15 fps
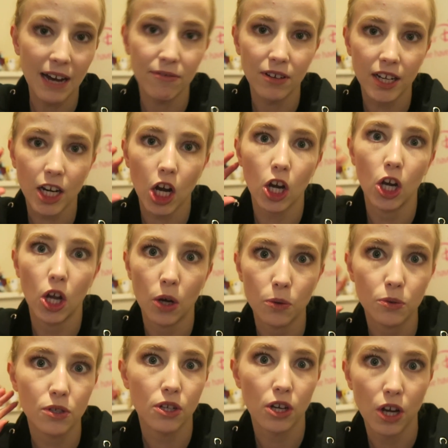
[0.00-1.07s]
I don't have like
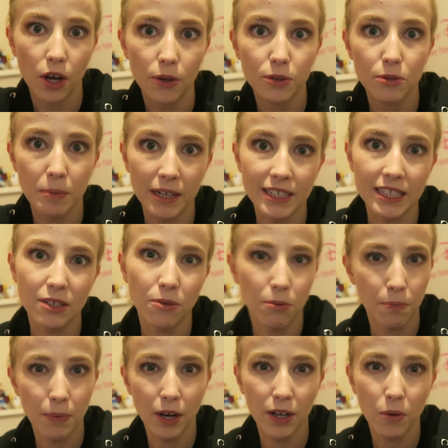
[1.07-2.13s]
loads and loads, but I did
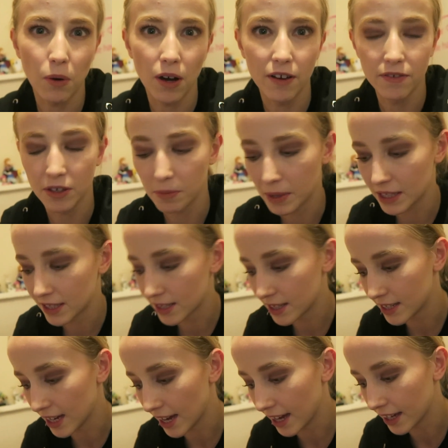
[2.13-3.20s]
buy quite a few bits
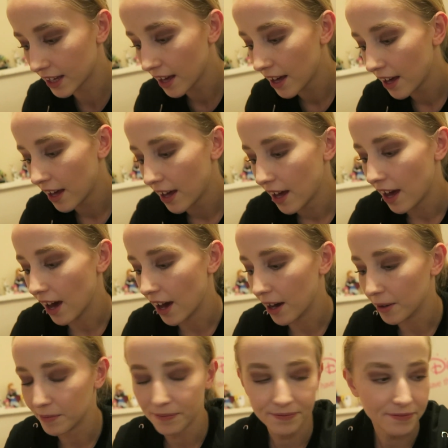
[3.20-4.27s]
today.
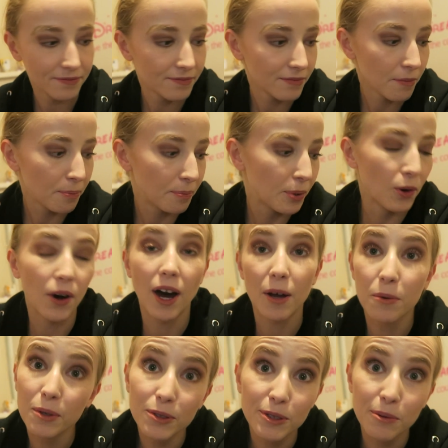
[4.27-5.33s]
But
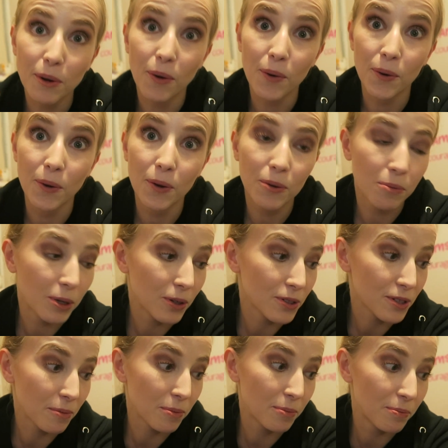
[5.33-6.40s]
I will do a haul
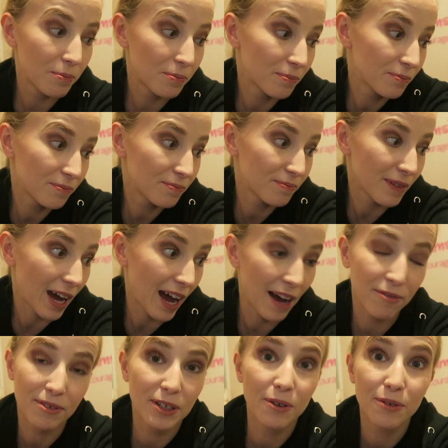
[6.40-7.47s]
because I
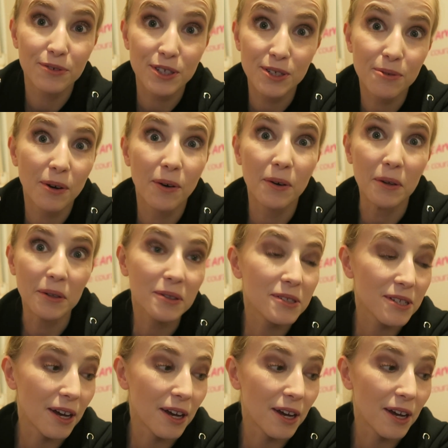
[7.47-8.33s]
have enough to do a haul.